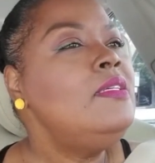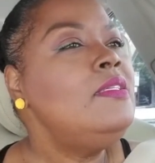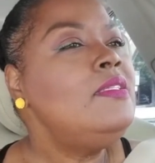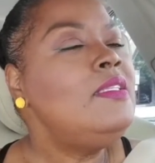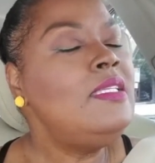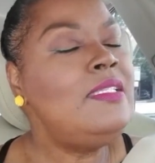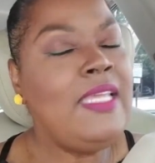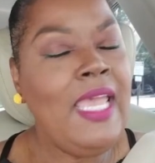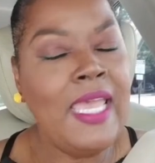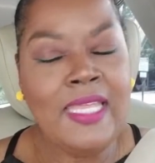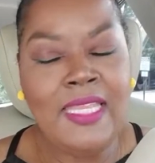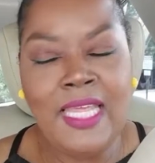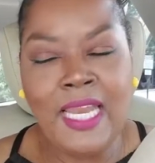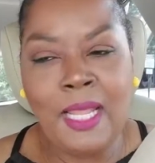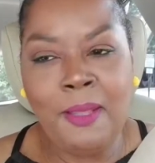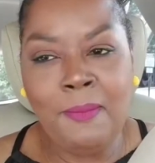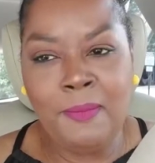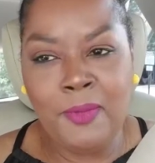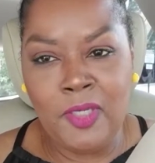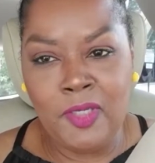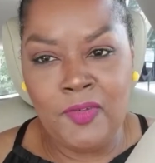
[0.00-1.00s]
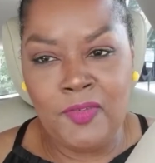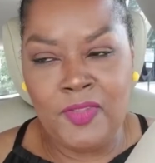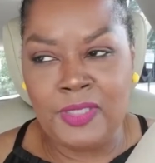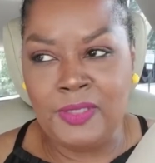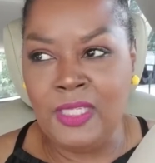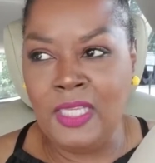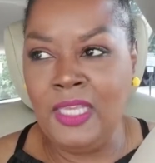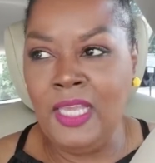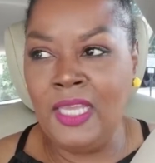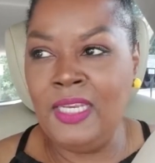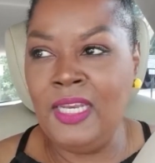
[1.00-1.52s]
The day that I moved,
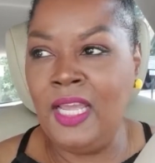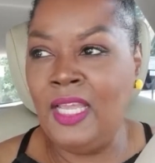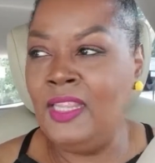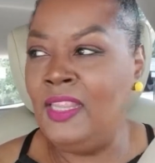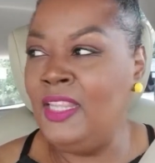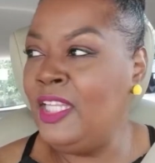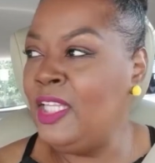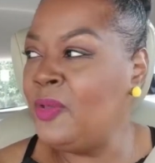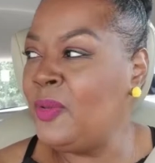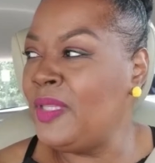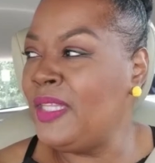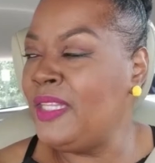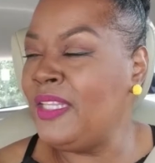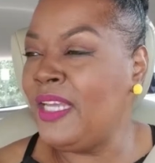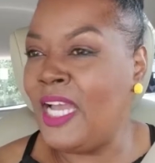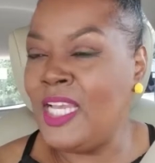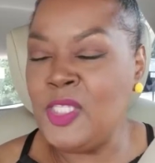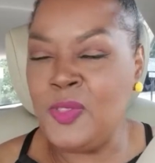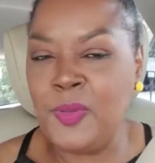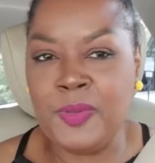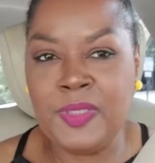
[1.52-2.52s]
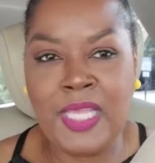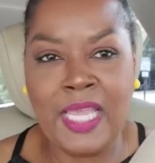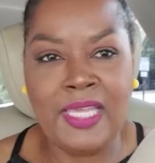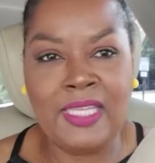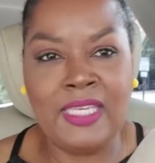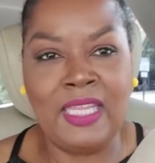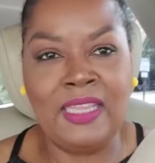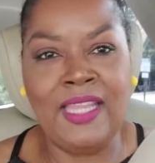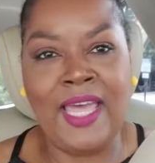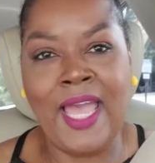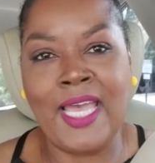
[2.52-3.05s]
and I literally, the guys were taking
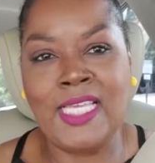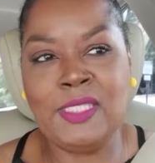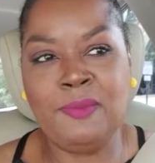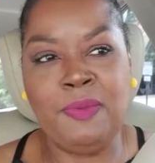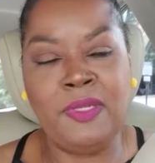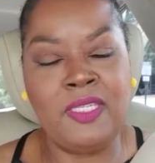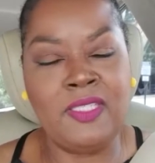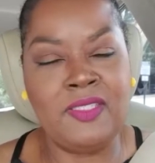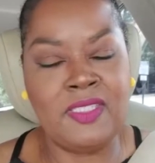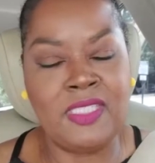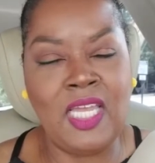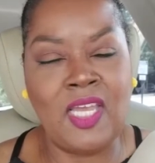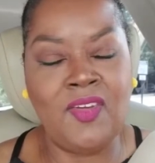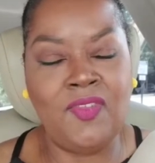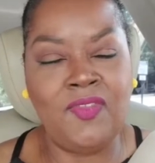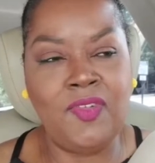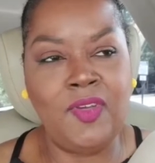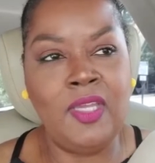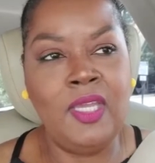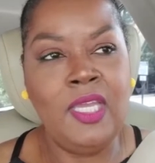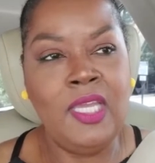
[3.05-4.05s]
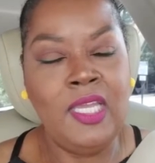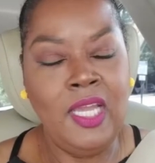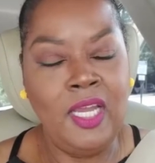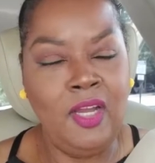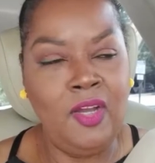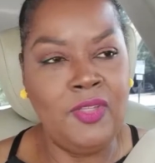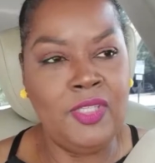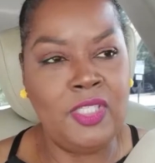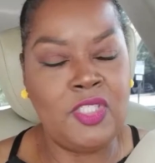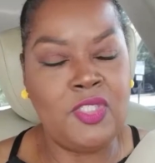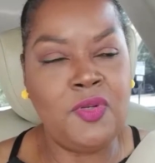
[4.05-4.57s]
the last bit of stuff
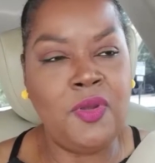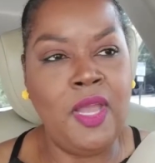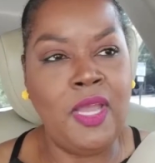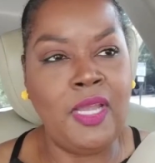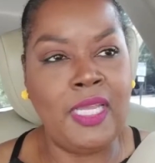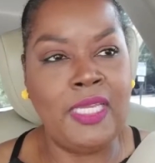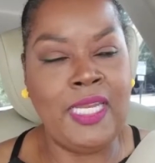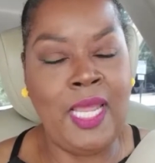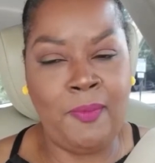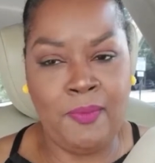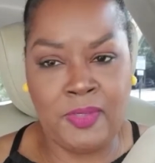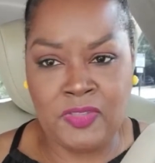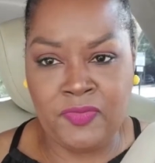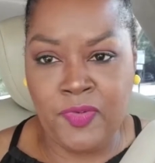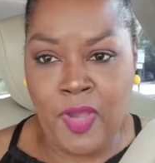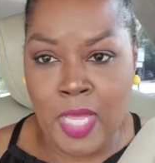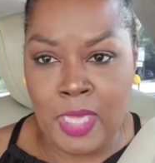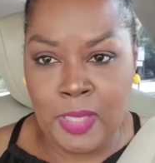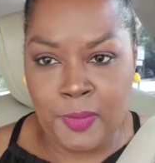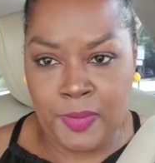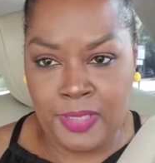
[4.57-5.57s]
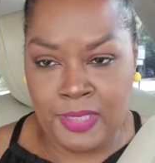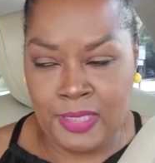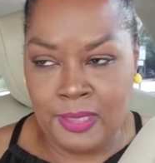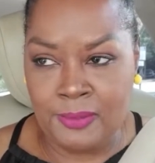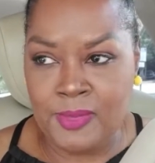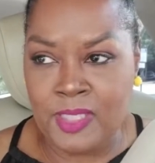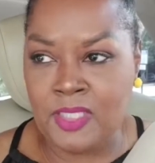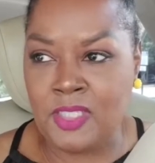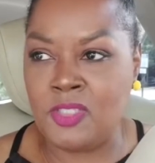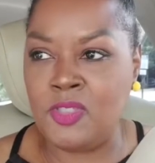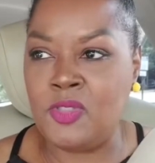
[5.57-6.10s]
on the truck, and I was following them
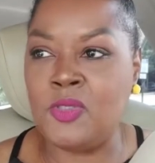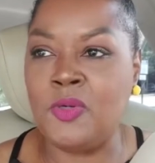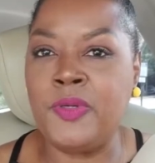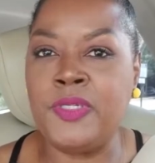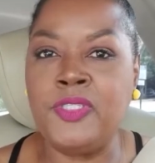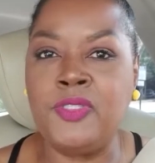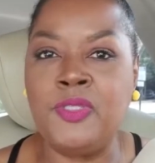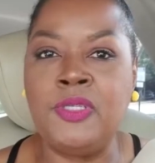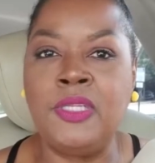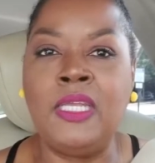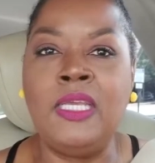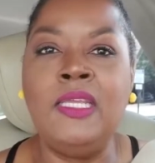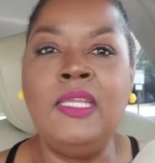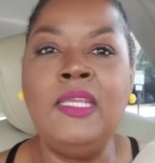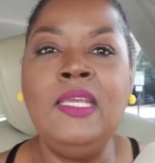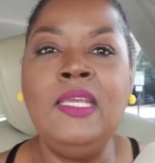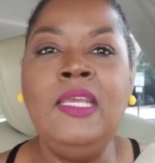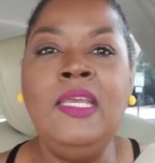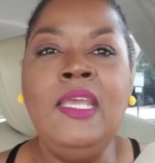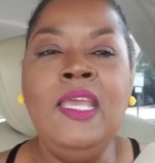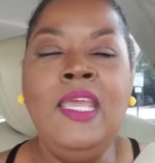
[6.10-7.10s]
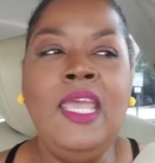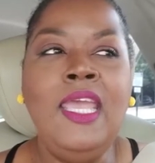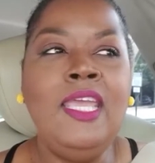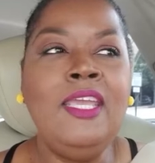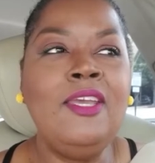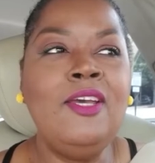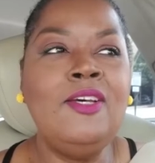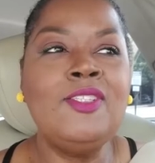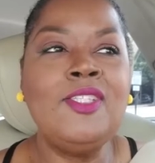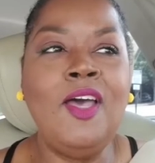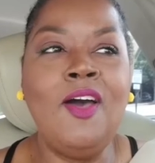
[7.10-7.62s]
to the storage unit. He
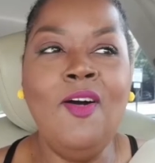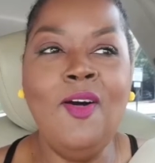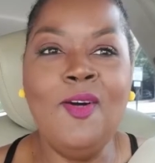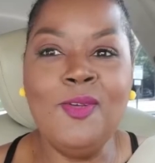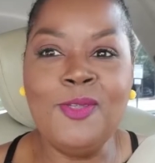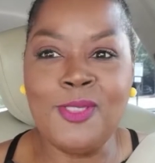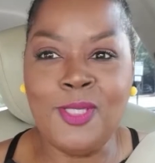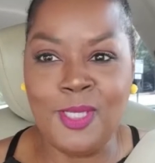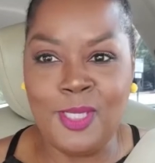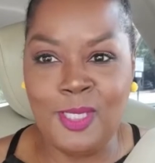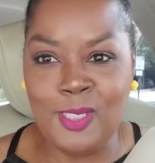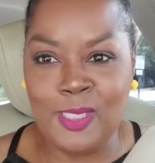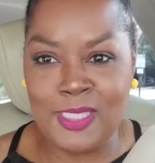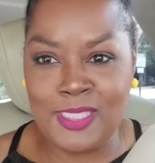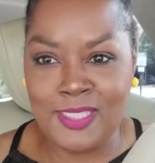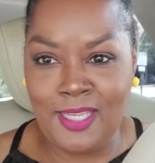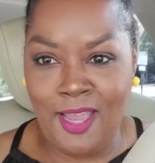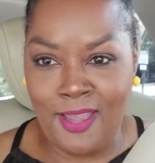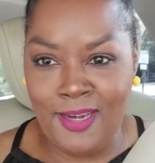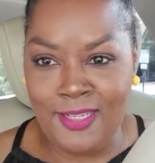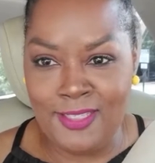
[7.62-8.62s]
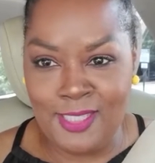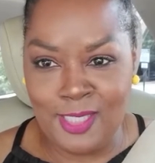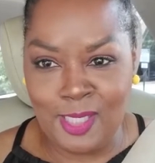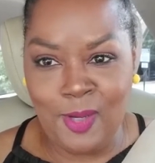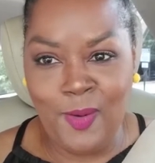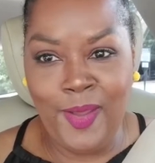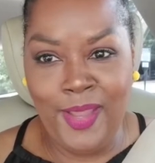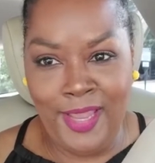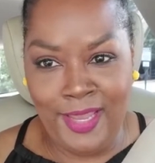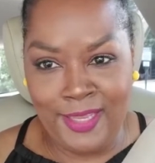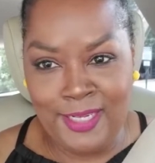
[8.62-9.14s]
goes, oh, so you decided to go
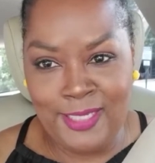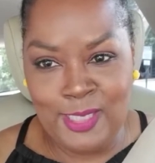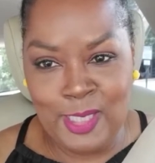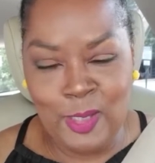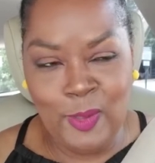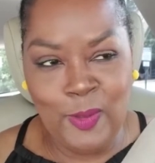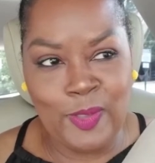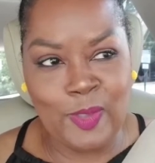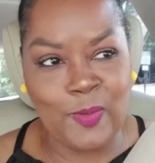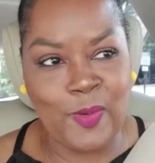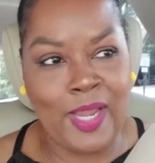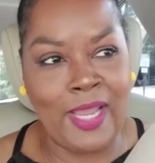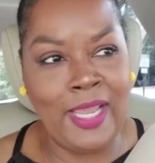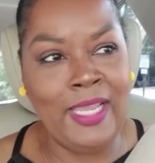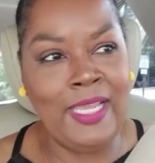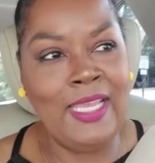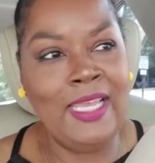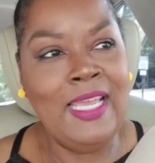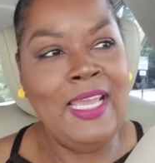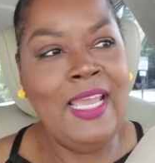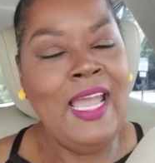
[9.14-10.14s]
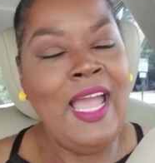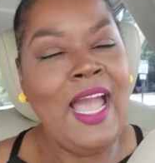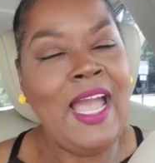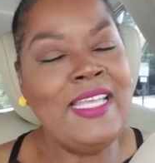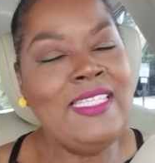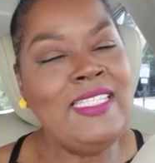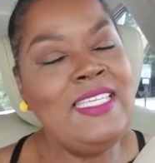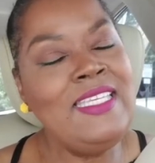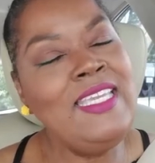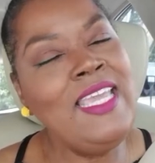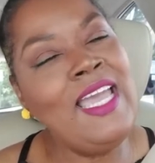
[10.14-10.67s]
ahead and do it, right? I
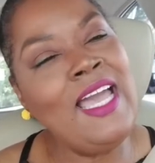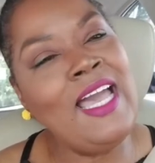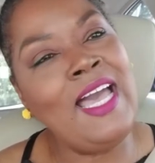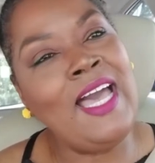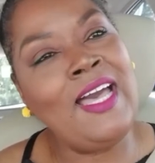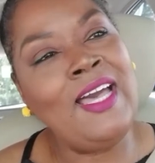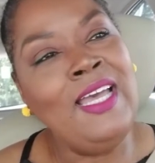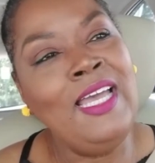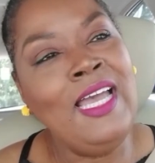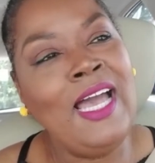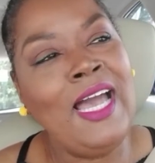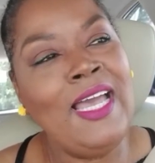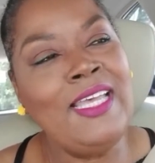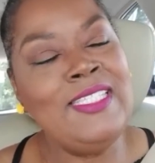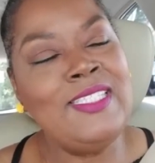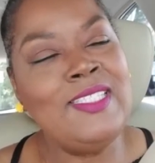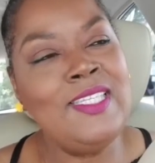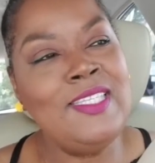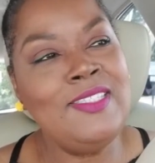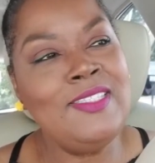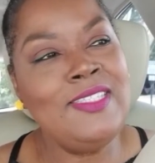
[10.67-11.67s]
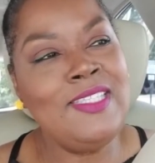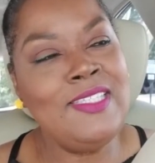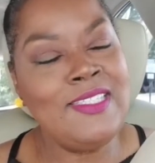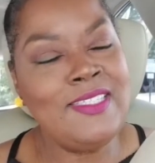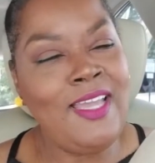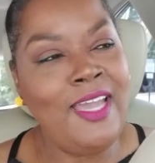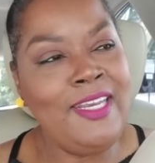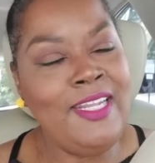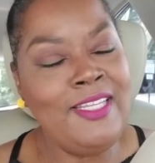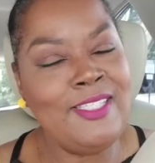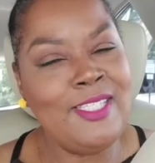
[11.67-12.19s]
said, yeah, I
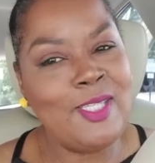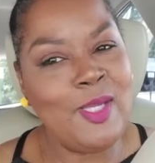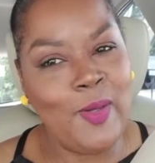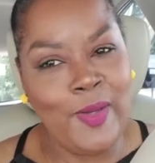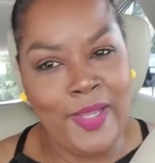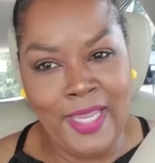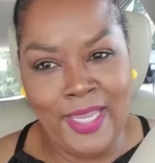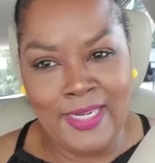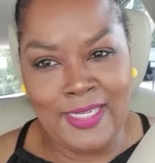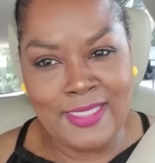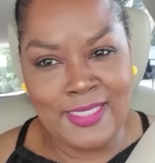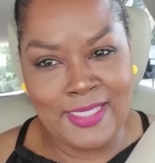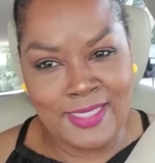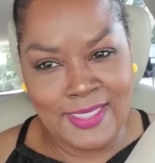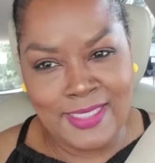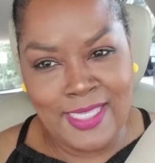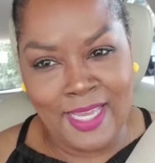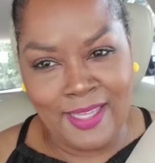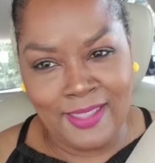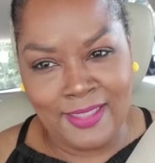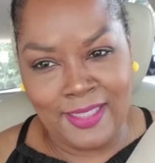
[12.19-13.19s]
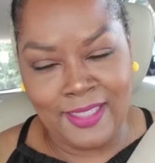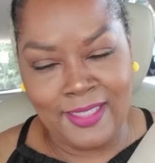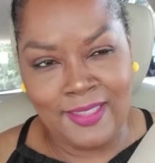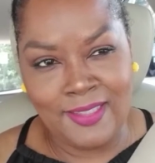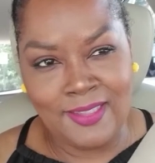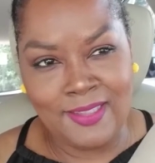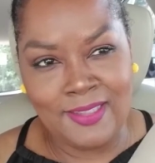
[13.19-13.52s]
decided to go ahead and sell it.